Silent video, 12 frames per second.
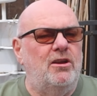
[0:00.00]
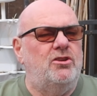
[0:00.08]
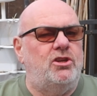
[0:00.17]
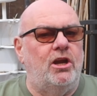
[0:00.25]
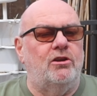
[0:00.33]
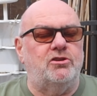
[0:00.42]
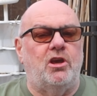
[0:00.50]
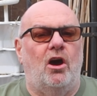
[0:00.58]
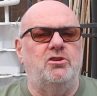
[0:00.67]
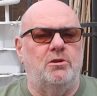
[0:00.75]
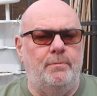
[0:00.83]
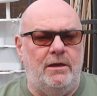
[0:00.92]
Cheers
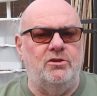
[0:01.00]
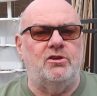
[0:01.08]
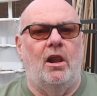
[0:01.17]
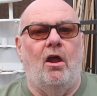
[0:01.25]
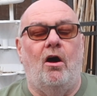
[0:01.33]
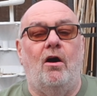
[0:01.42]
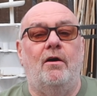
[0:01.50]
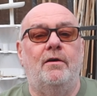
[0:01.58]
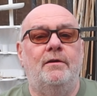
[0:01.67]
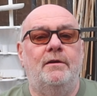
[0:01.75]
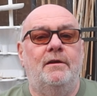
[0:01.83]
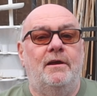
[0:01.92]
guys, it means a lot.
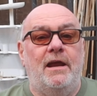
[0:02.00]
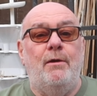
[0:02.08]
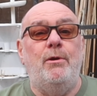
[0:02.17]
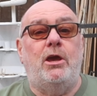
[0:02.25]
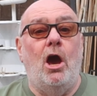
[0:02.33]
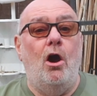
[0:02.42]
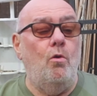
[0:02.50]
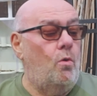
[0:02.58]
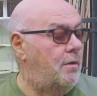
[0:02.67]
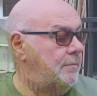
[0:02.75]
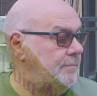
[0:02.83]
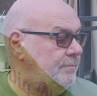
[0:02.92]
Here we go.